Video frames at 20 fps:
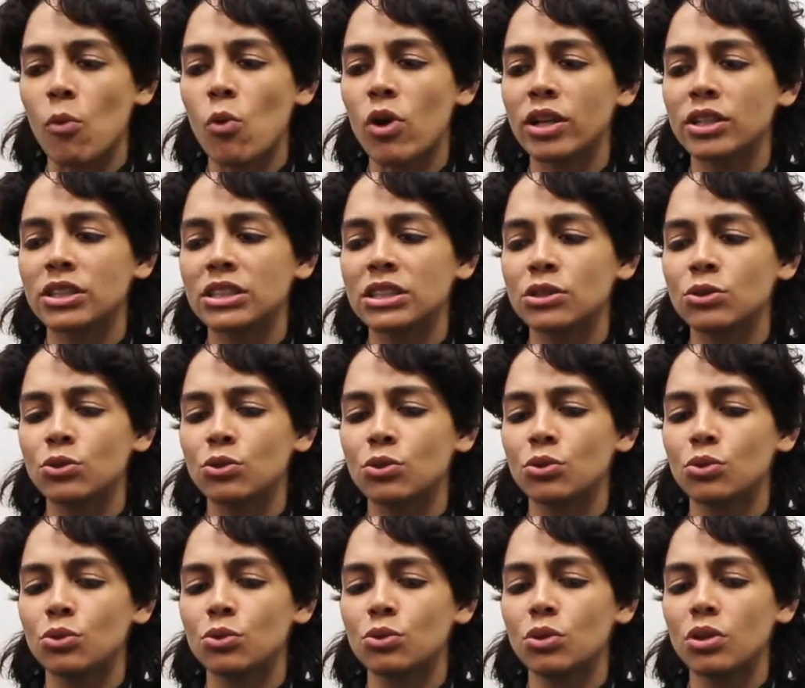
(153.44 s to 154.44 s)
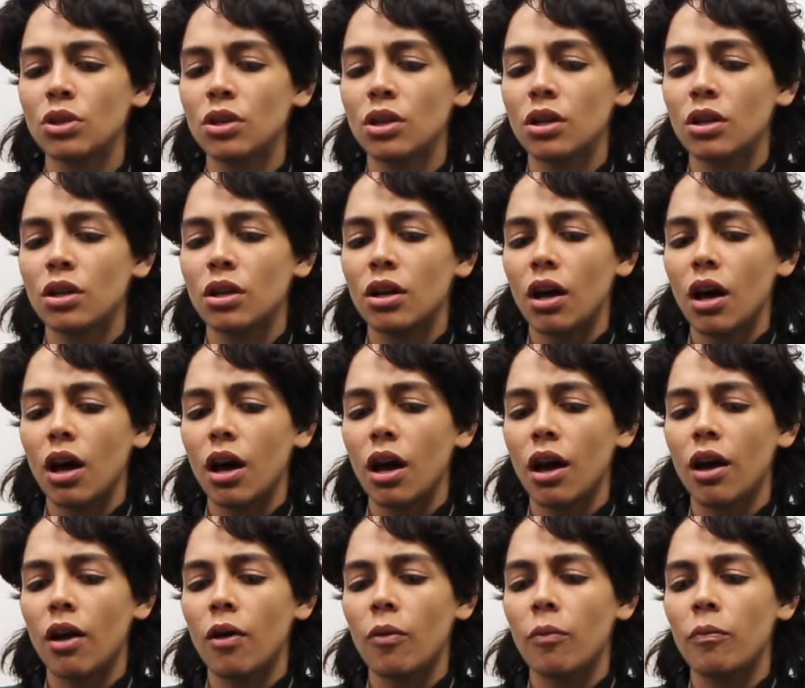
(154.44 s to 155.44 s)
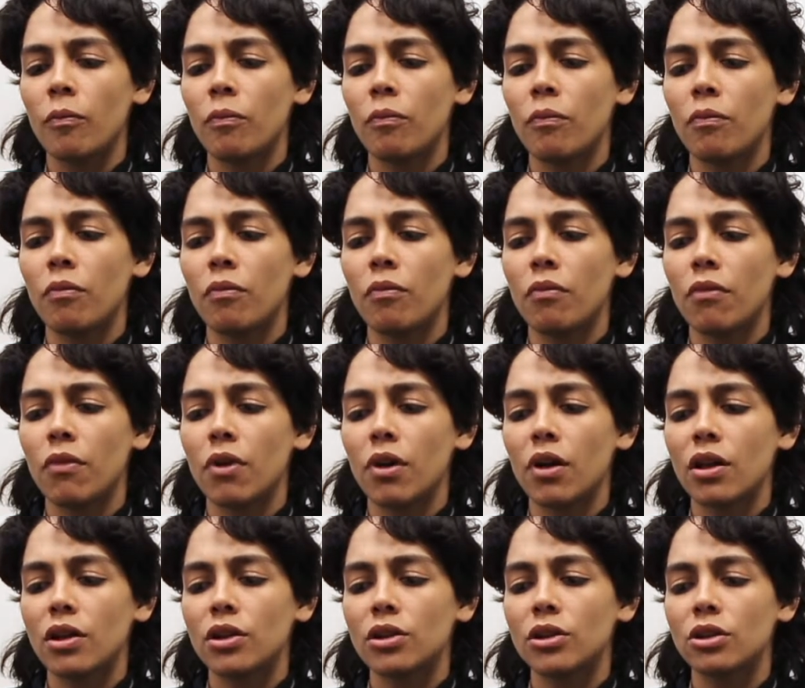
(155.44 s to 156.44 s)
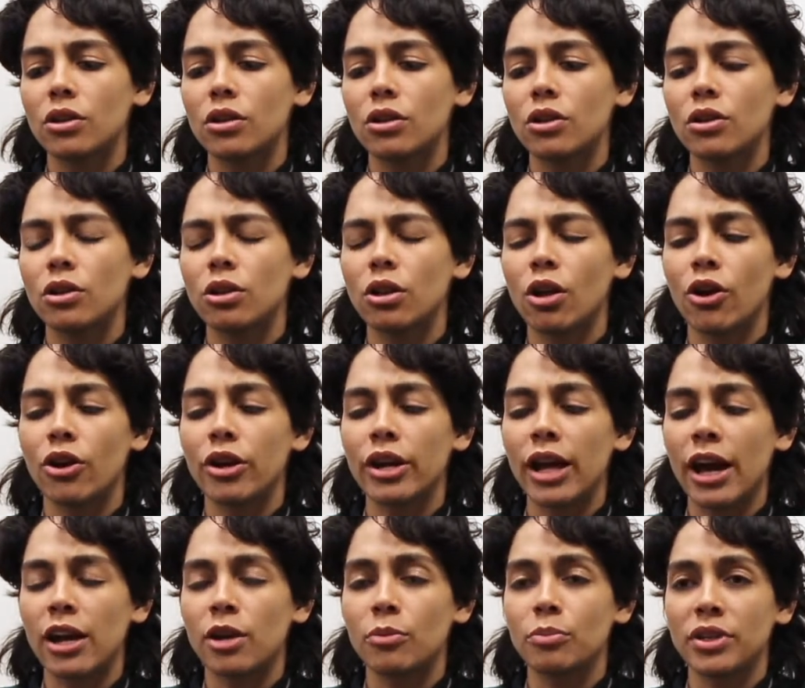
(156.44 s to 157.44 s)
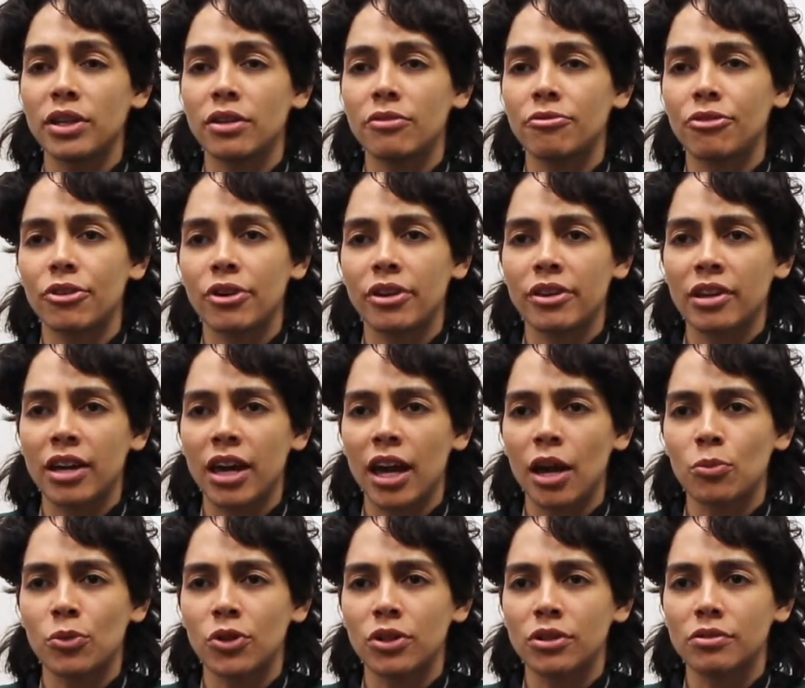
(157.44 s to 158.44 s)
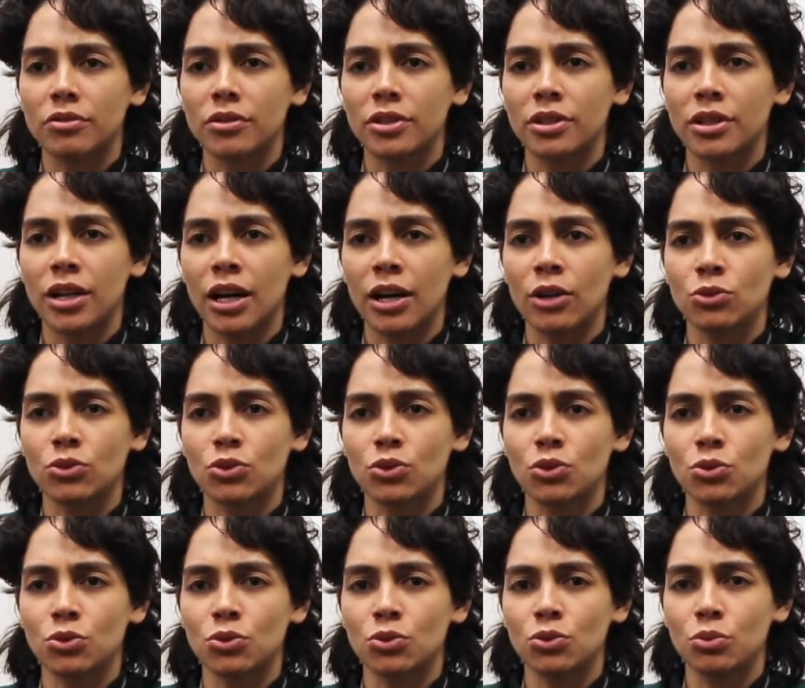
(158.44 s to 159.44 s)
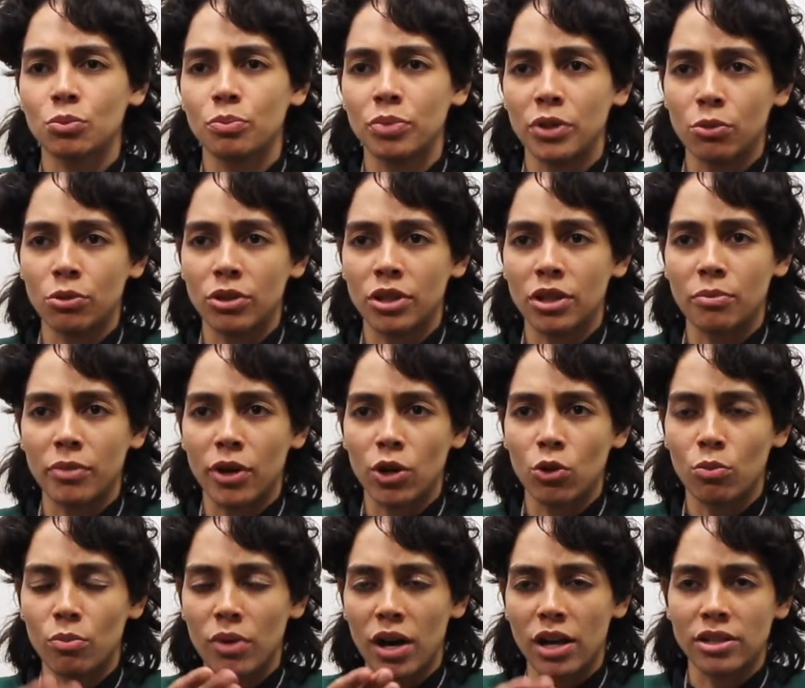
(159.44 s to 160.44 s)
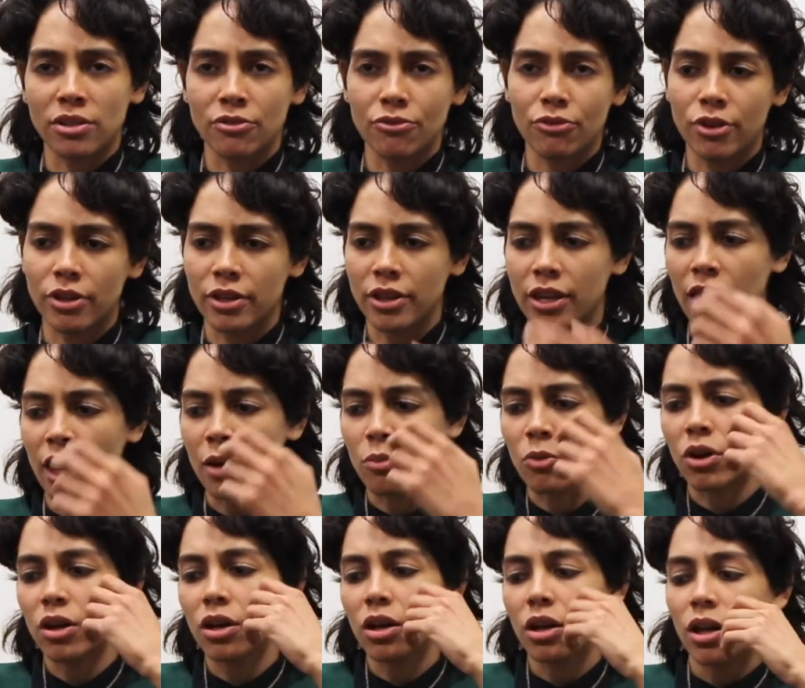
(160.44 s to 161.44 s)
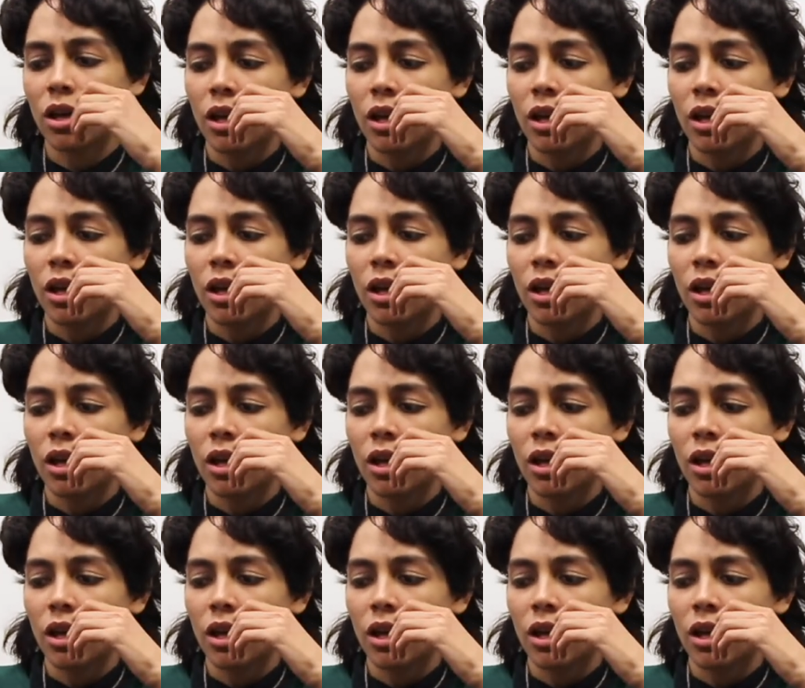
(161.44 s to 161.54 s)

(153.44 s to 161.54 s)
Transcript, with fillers: I wanted to um, learn how to be in front of the camera and how to be within my own body in front of the camera.